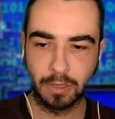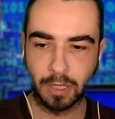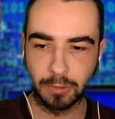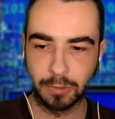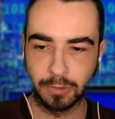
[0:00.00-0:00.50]

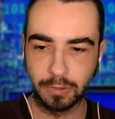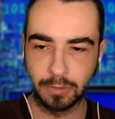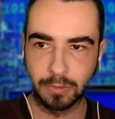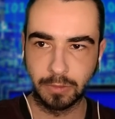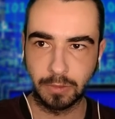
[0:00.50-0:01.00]
How do
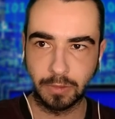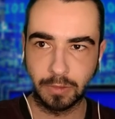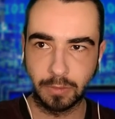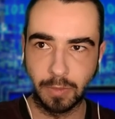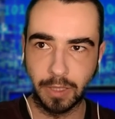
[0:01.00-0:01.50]
you
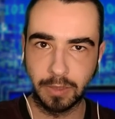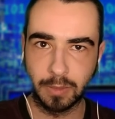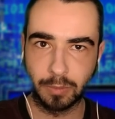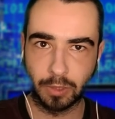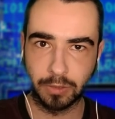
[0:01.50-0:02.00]
make the
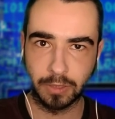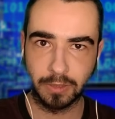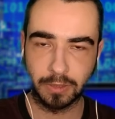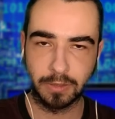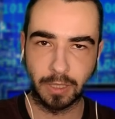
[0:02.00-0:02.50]
project
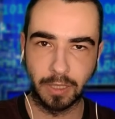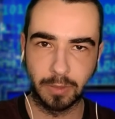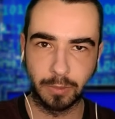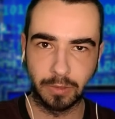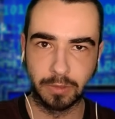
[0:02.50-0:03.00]

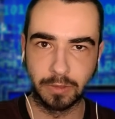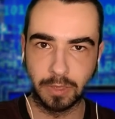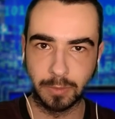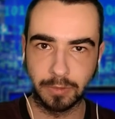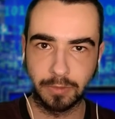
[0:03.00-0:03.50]
sustainable in
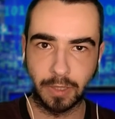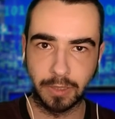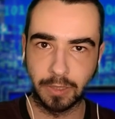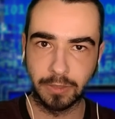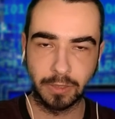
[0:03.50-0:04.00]
terms of
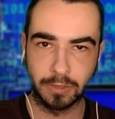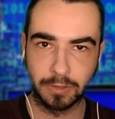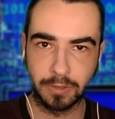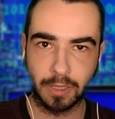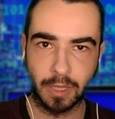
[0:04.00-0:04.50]

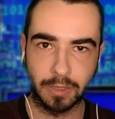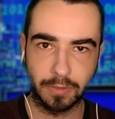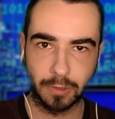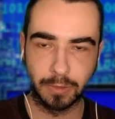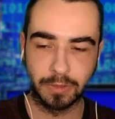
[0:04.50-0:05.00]
financials, cash
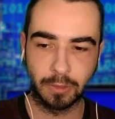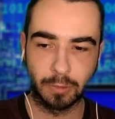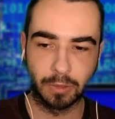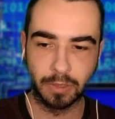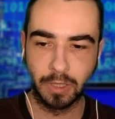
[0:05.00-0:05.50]
flow, and so
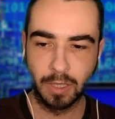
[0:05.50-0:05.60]
on?